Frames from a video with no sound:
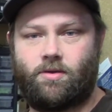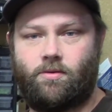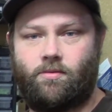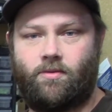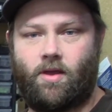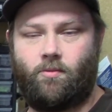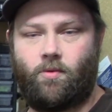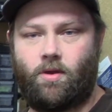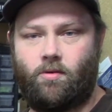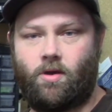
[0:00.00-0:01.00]
That
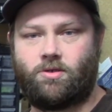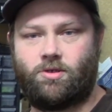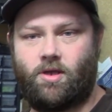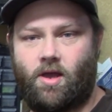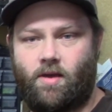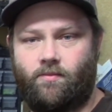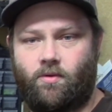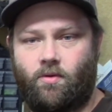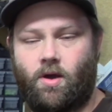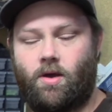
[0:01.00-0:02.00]
way you actually have a
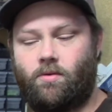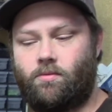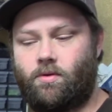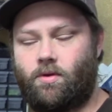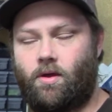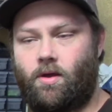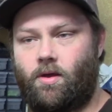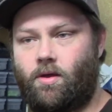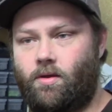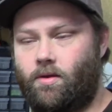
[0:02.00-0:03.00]
ground.
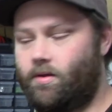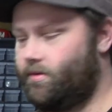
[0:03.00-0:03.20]
Uh,